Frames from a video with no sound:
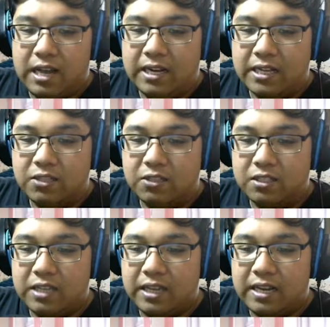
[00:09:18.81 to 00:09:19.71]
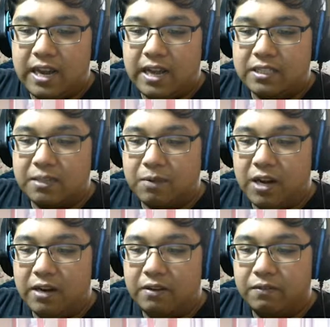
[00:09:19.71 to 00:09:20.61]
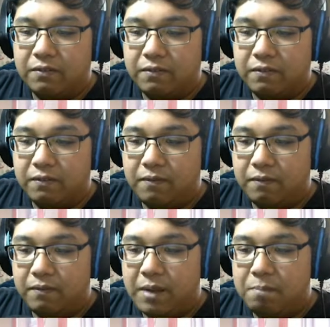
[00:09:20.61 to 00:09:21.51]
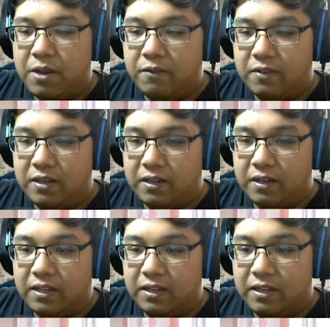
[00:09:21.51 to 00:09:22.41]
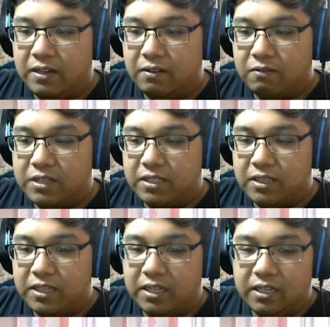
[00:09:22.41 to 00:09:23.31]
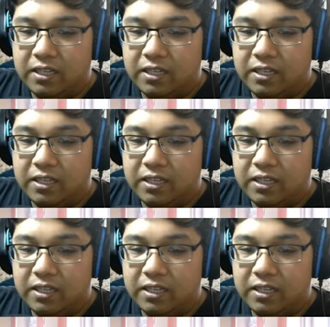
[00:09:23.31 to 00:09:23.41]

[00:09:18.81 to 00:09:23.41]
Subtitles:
I guess you could say that I had some kind of epiphany recently.